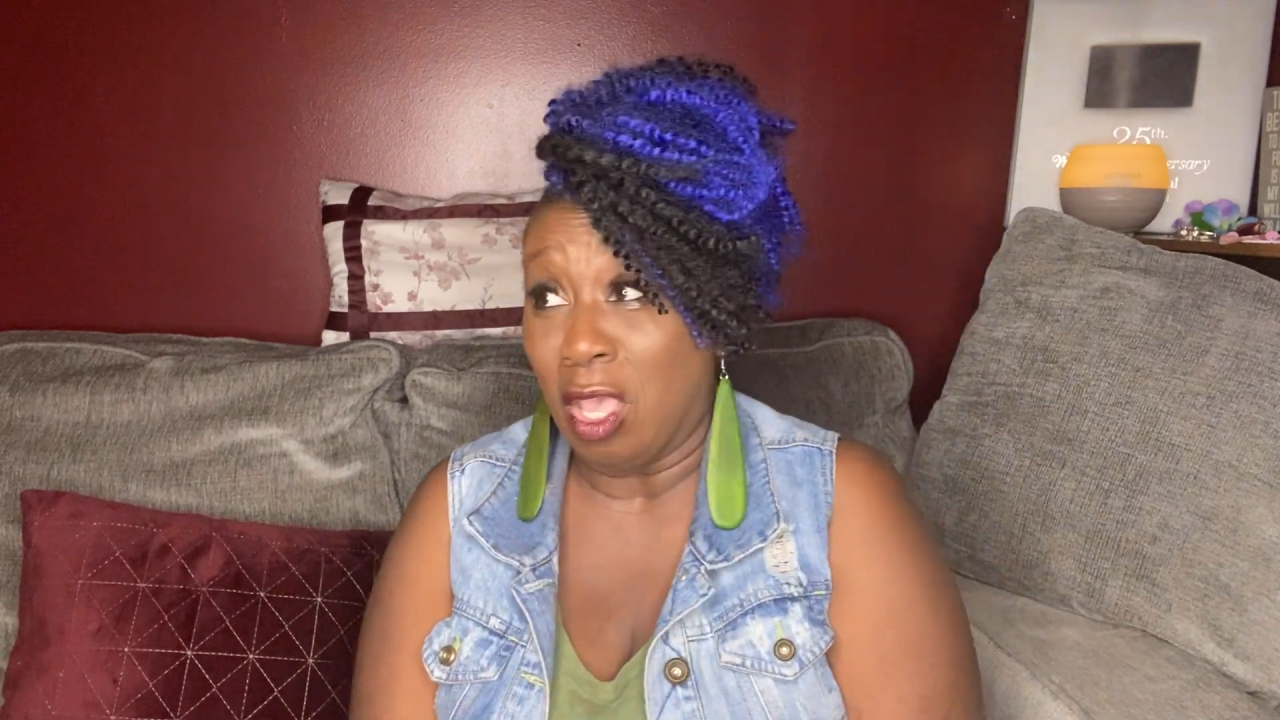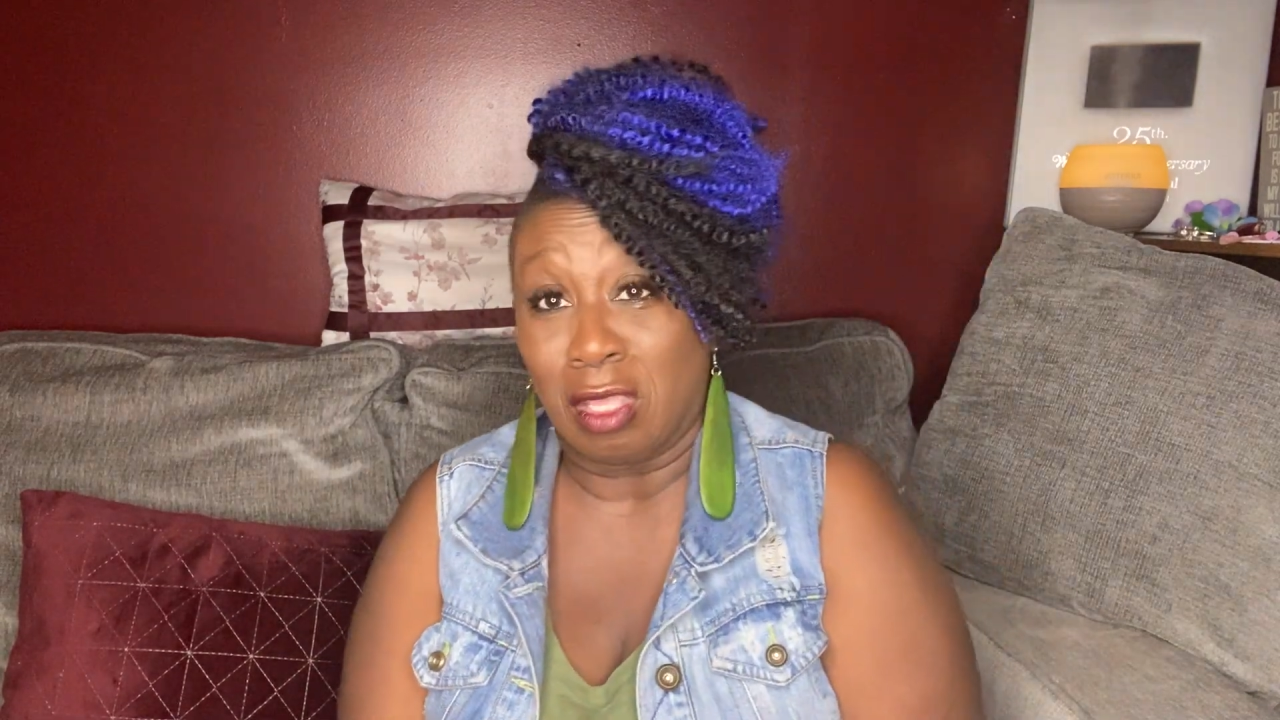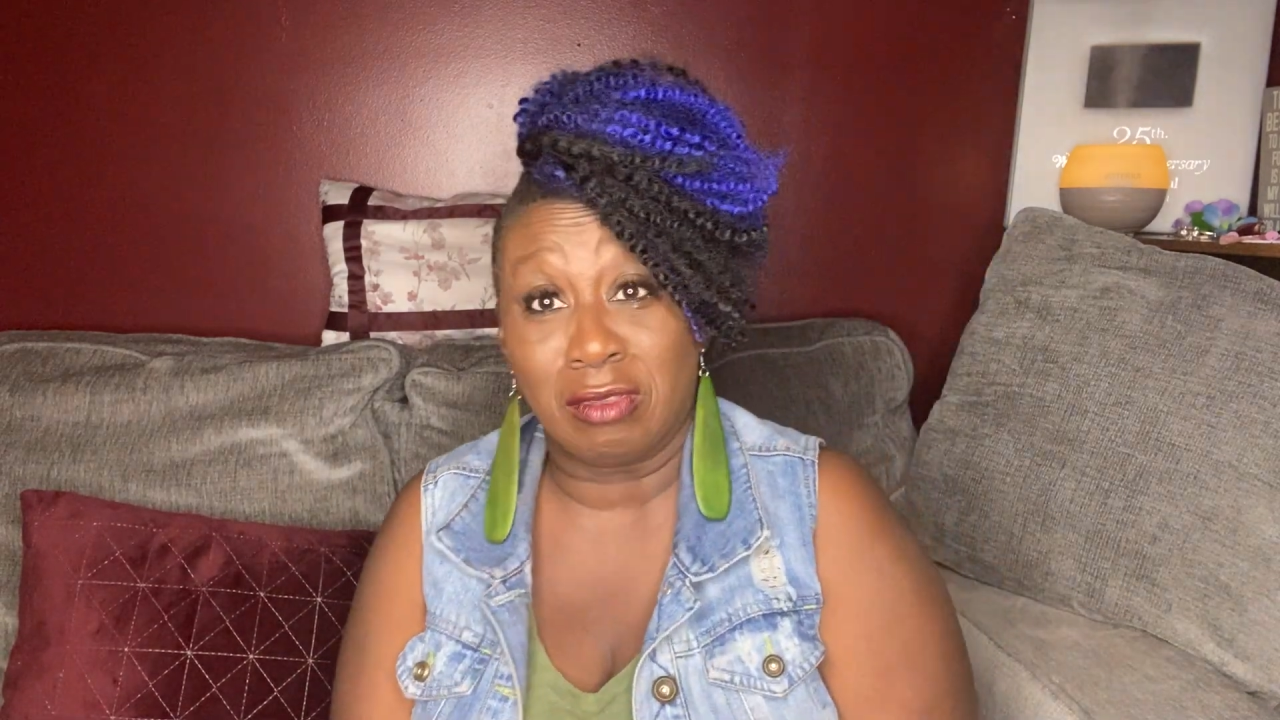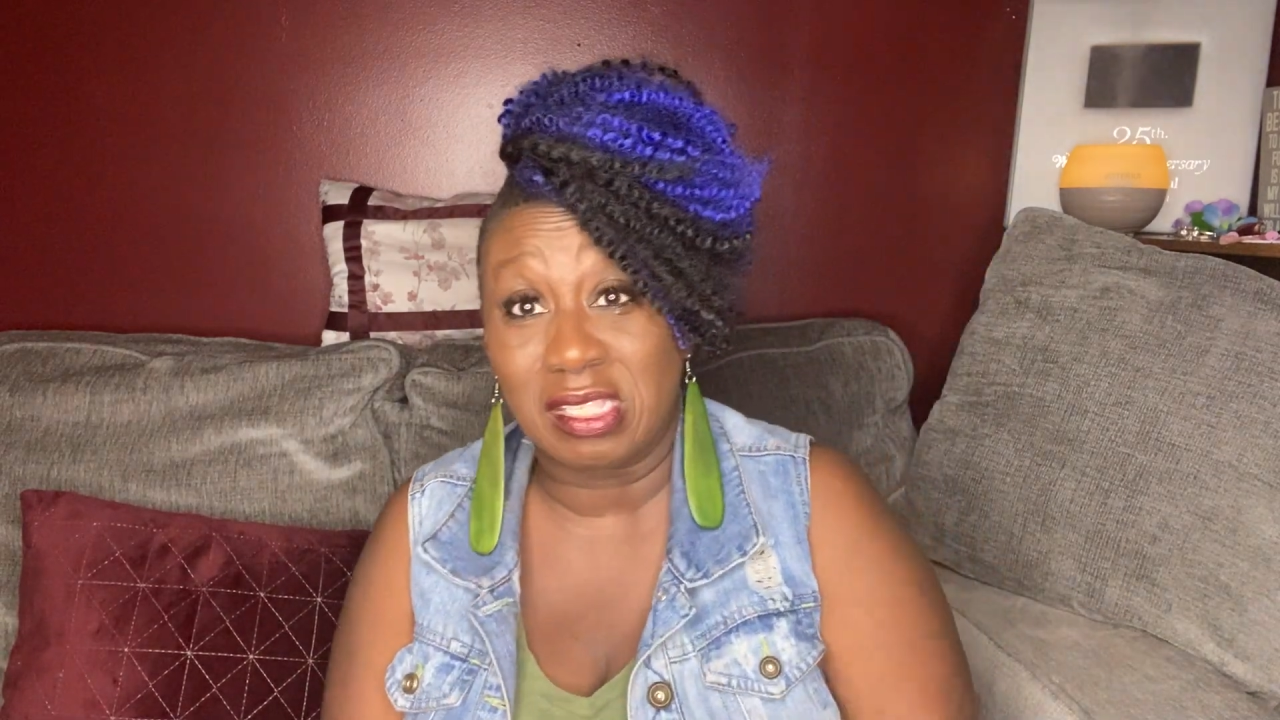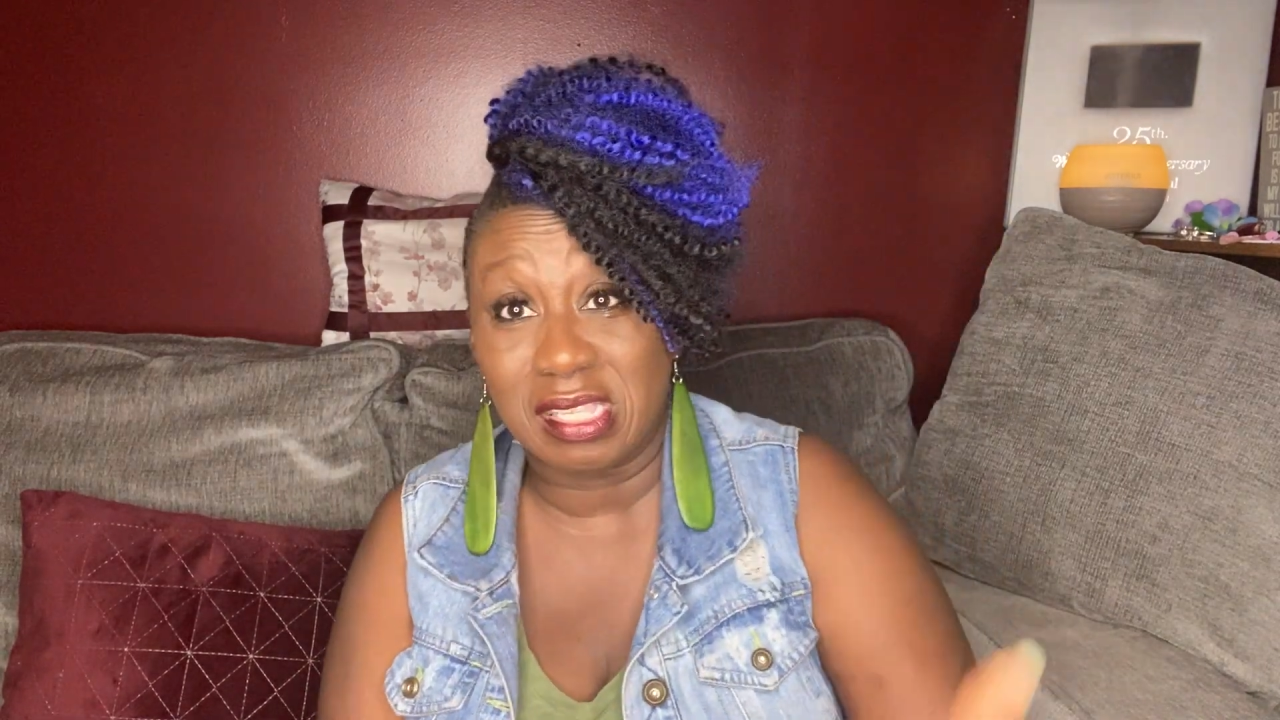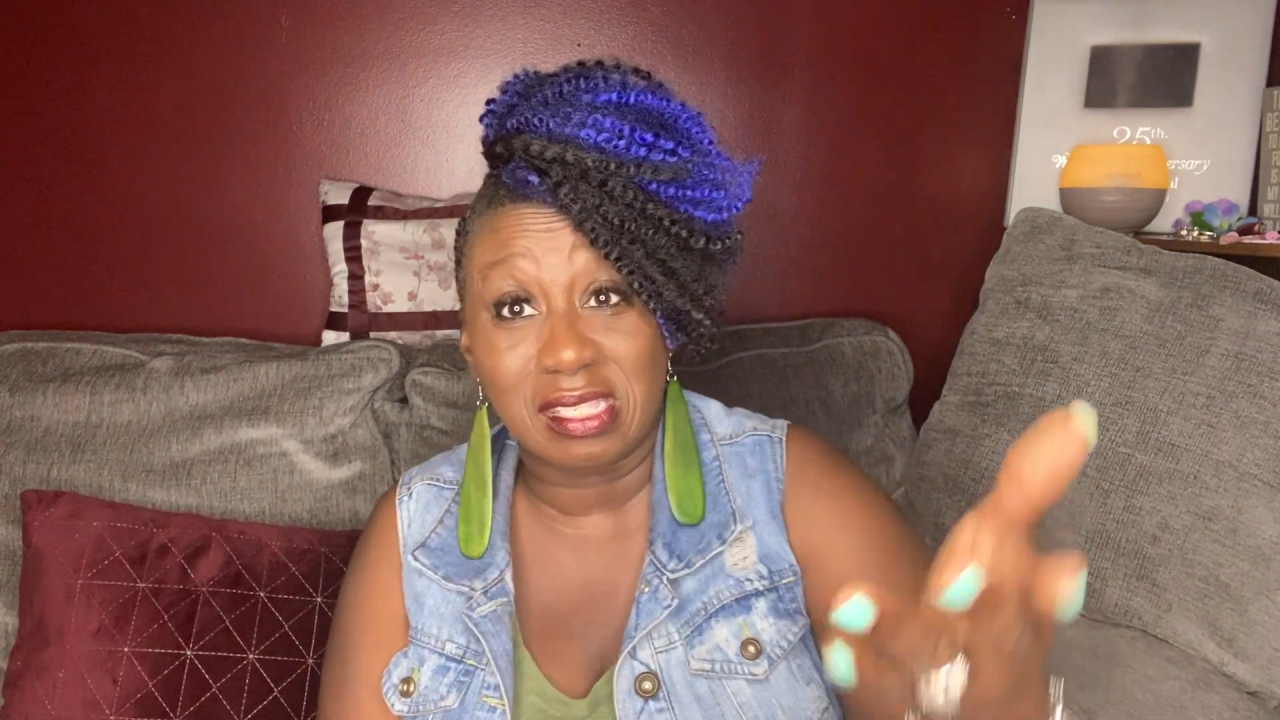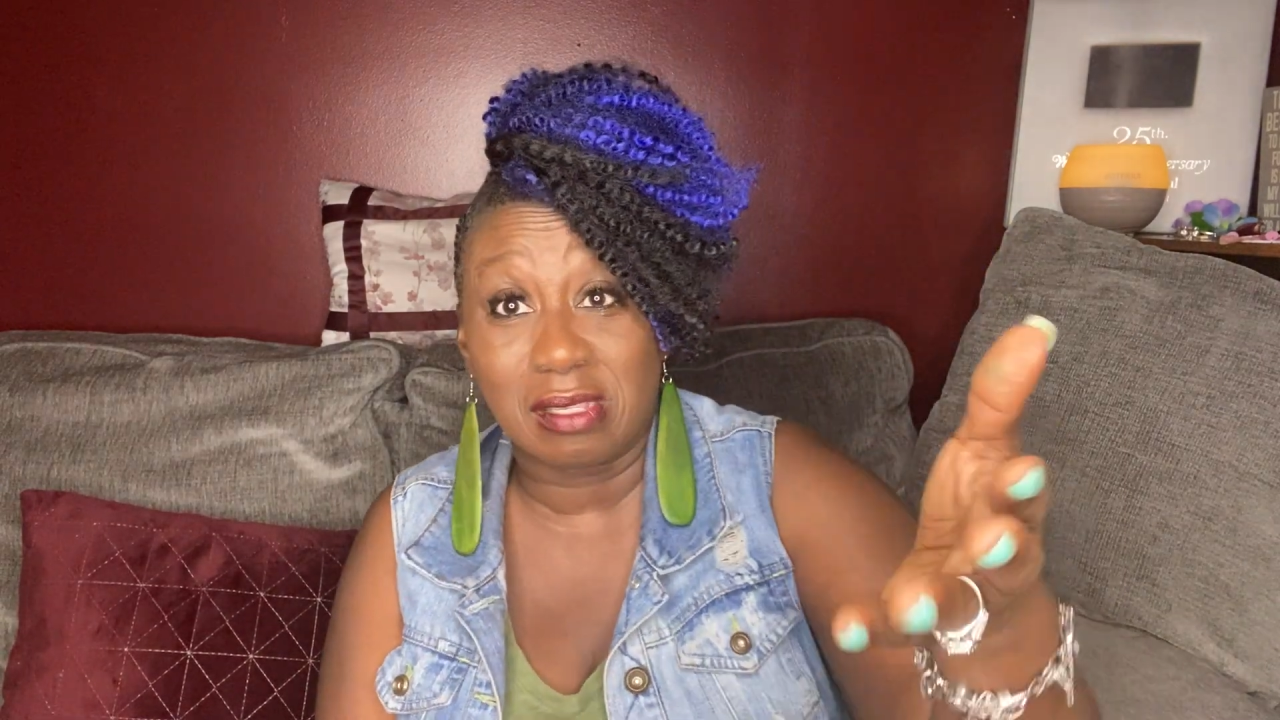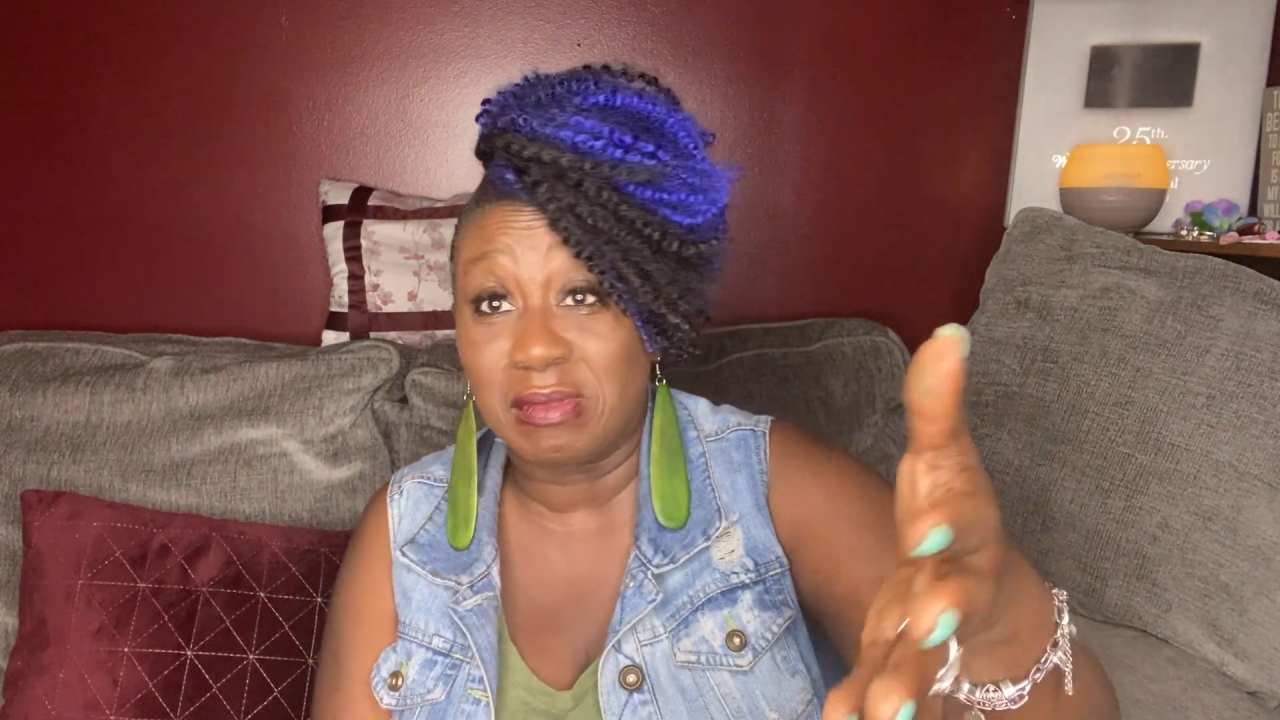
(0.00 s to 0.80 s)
the system